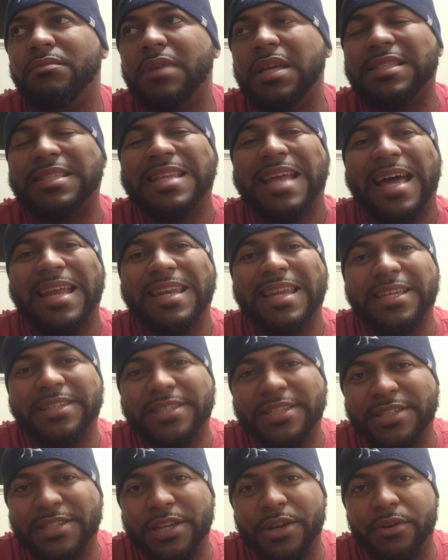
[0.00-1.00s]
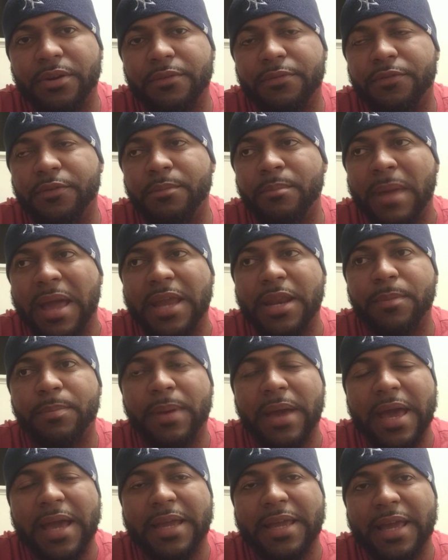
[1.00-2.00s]
it's not necessary for Manny
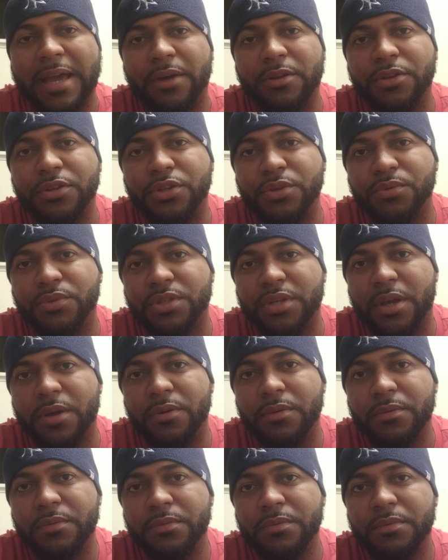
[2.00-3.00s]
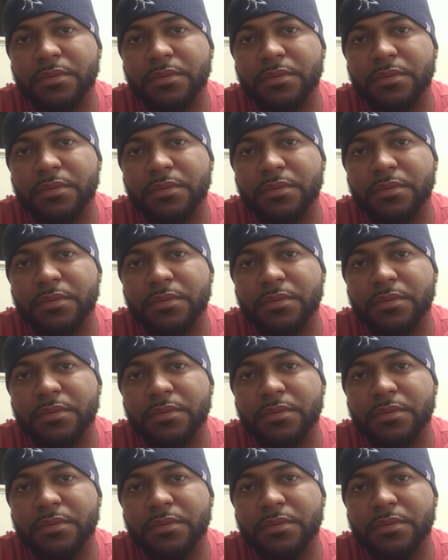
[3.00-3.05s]
Pacquiao to do so.